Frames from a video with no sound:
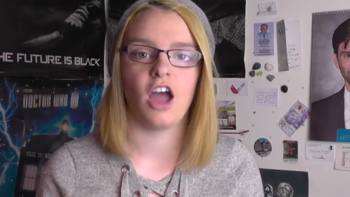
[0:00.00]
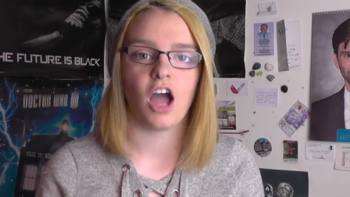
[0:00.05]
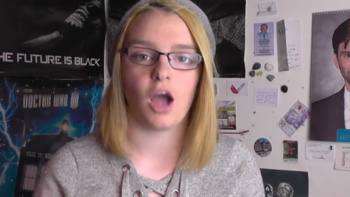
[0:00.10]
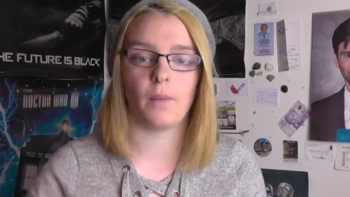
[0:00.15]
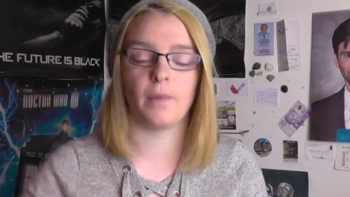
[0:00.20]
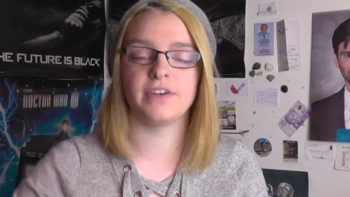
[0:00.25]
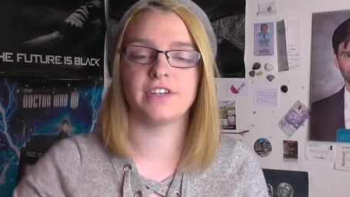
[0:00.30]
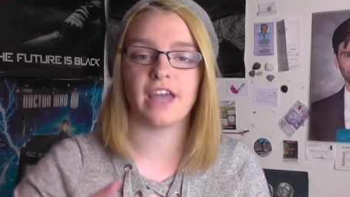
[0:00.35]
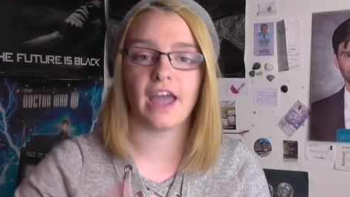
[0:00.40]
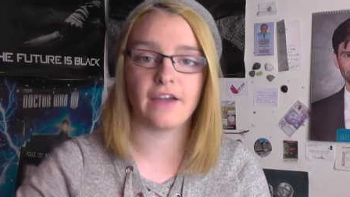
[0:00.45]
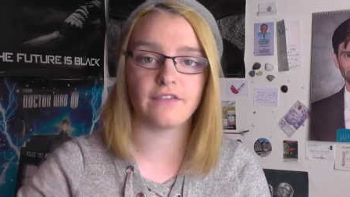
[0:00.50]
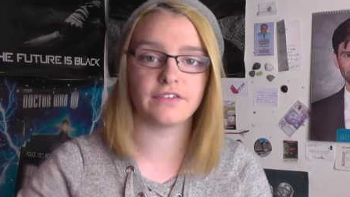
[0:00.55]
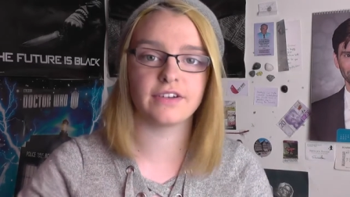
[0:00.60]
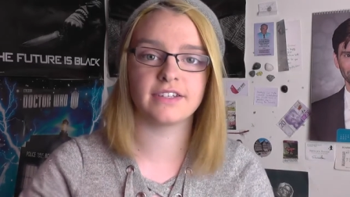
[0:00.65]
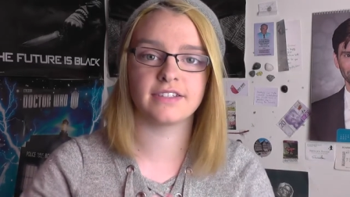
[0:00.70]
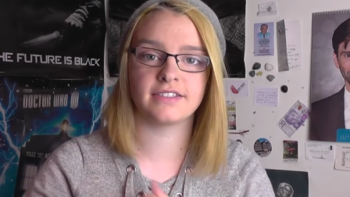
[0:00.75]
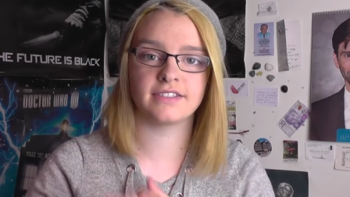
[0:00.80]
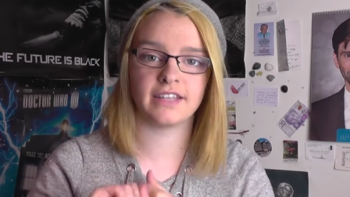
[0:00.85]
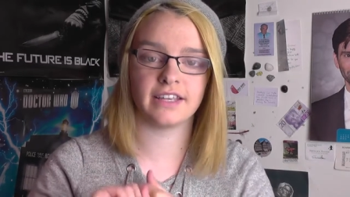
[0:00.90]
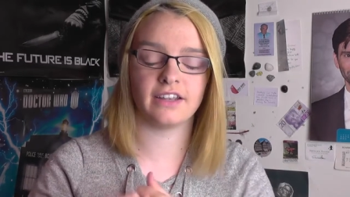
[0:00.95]
I went to every
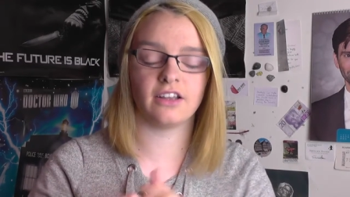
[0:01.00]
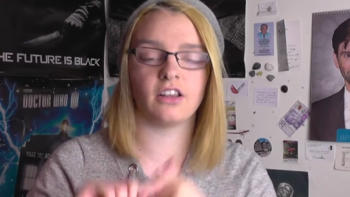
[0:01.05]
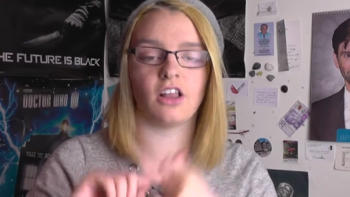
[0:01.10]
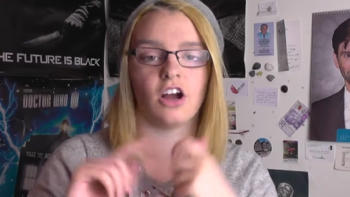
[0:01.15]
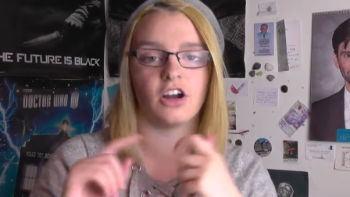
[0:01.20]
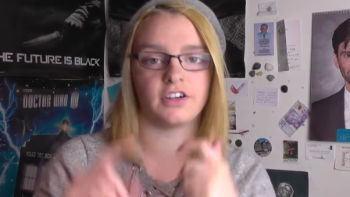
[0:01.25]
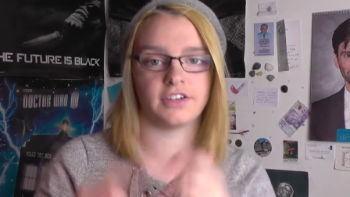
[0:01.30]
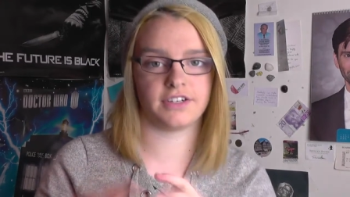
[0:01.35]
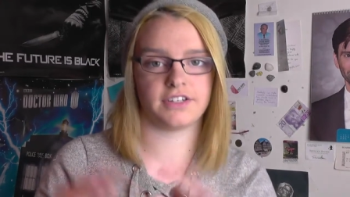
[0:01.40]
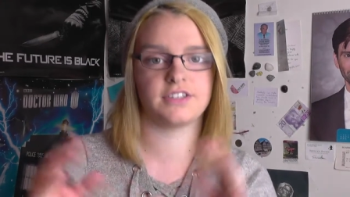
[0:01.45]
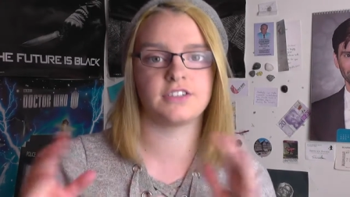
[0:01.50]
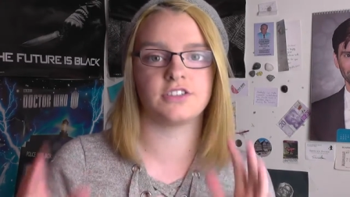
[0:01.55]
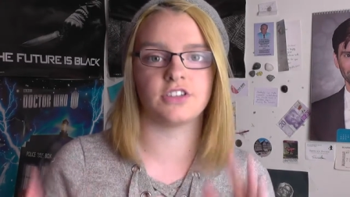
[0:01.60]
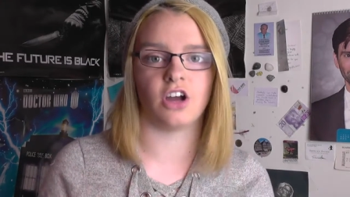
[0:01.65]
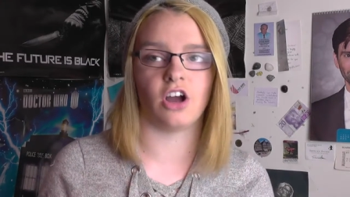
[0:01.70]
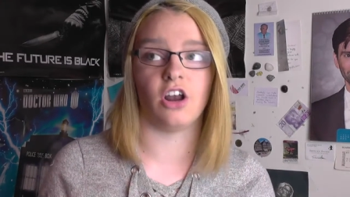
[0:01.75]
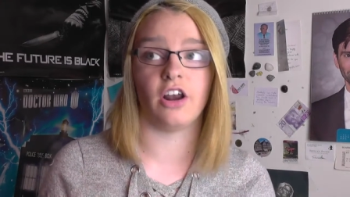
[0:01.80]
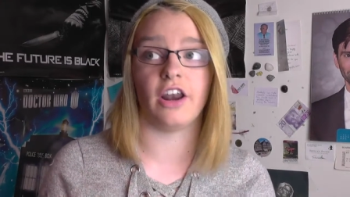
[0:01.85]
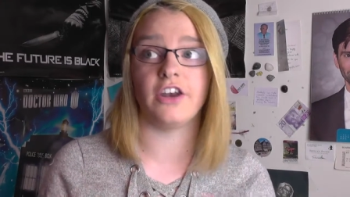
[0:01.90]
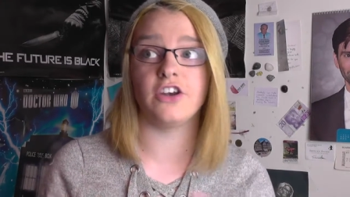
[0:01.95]
single artist
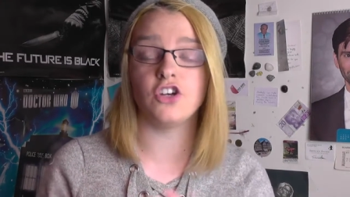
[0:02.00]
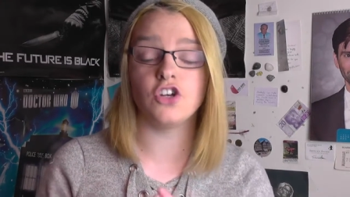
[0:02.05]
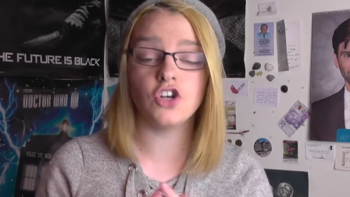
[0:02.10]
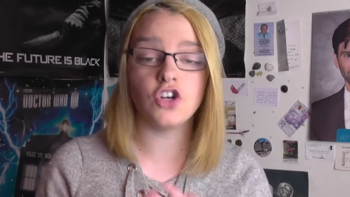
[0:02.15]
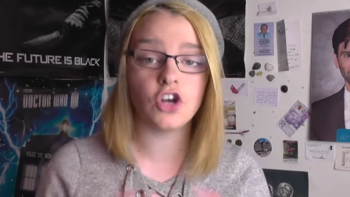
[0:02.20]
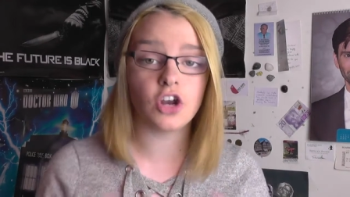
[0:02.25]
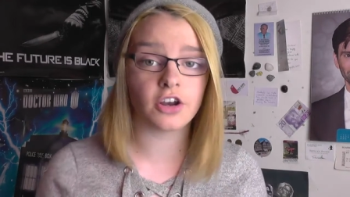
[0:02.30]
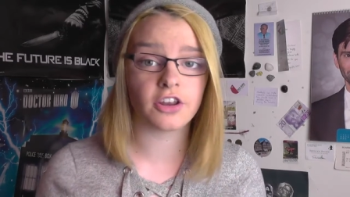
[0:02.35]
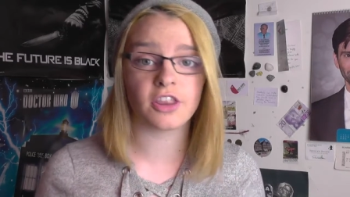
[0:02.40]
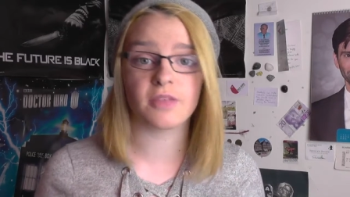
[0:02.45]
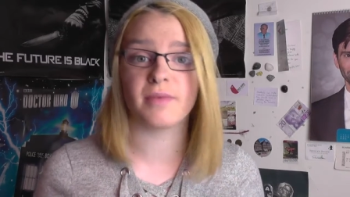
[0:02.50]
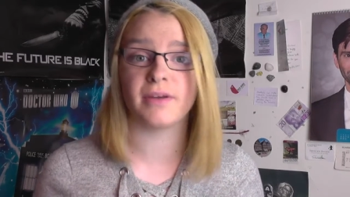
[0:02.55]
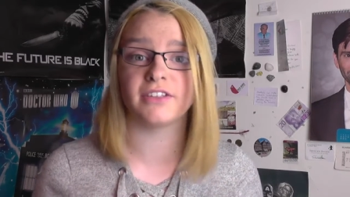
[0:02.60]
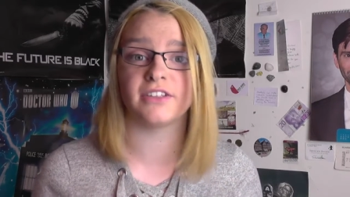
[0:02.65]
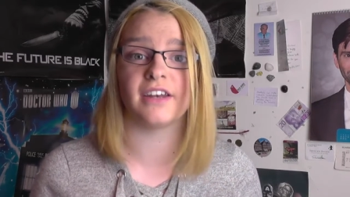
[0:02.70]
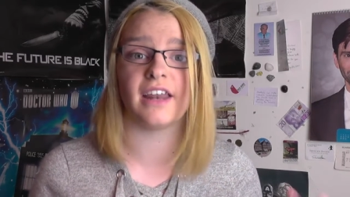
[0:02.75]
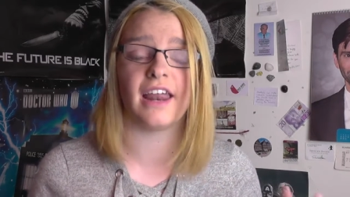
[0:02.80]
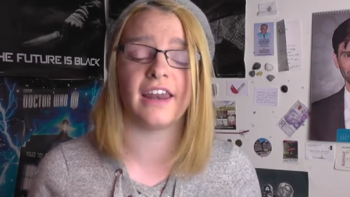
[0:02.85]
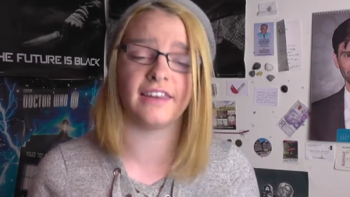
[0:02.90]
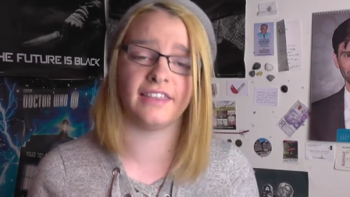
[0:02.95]
stall and none of them had
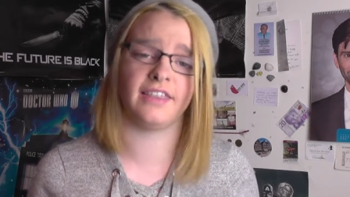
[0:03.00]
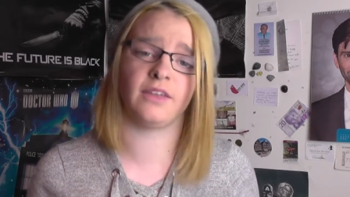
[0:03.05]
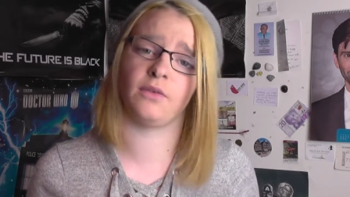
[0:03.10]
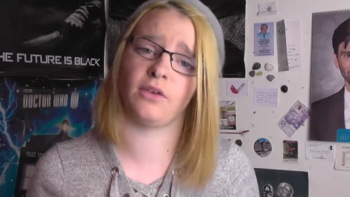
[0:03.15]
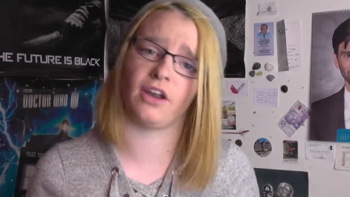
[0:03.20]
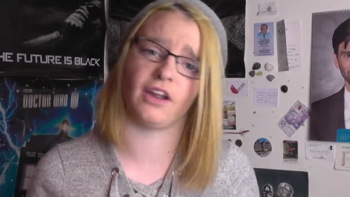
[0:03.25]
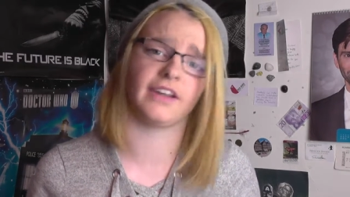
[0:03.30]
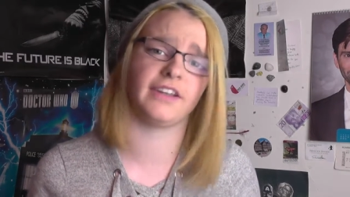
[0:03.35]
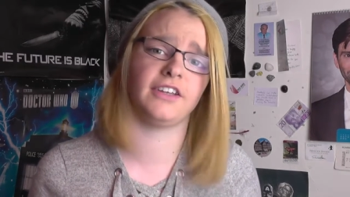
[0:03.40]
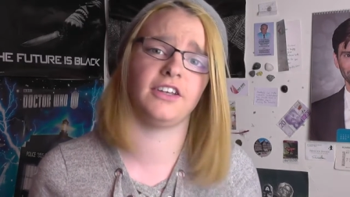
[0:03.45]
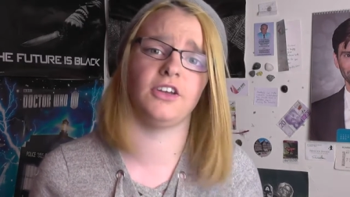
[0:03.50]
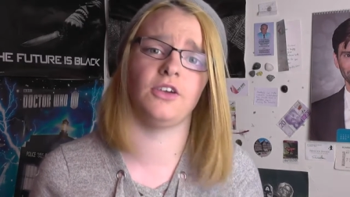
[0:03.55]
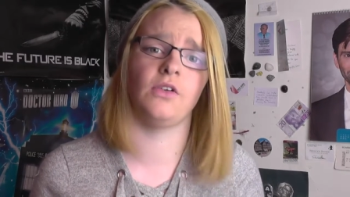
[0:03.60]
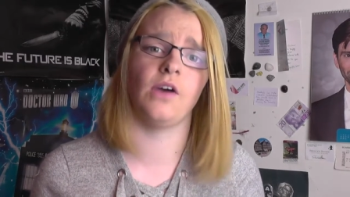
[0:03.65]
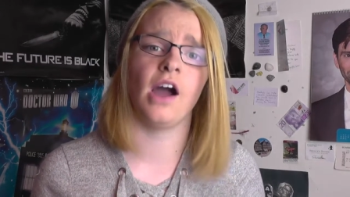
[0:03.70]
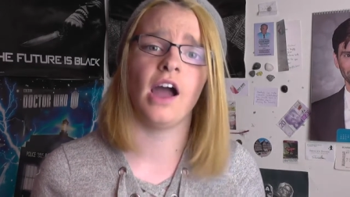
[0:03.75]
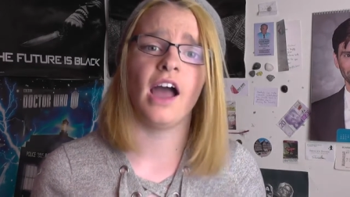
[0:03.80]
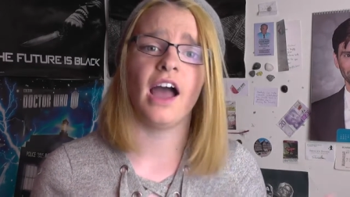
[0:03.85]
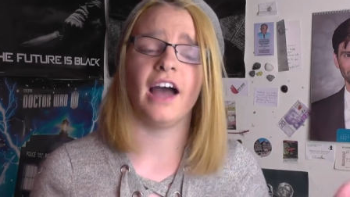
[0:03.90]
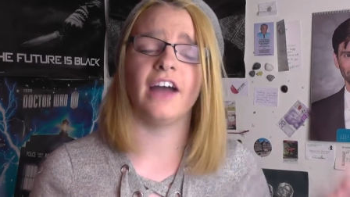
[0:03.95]
done anything with Haikyuu.